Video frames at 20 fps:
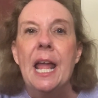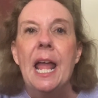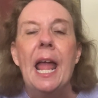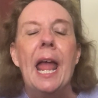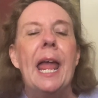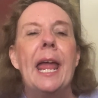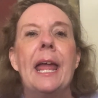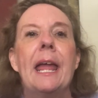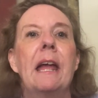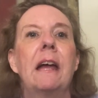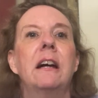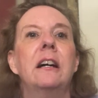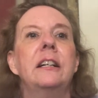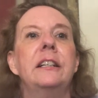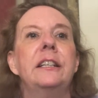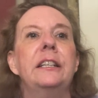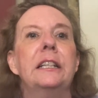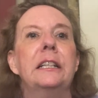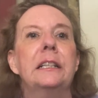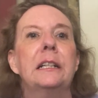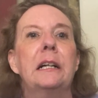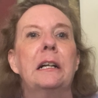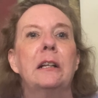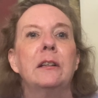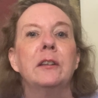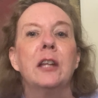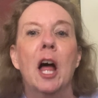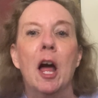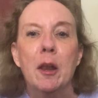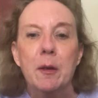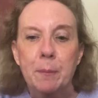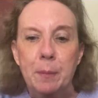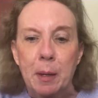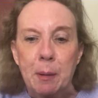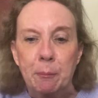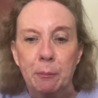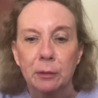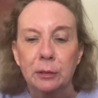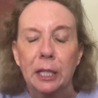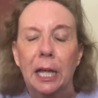And a lot of
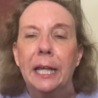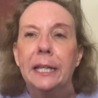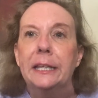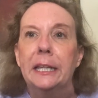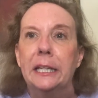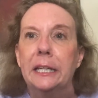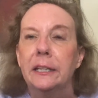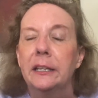people like that,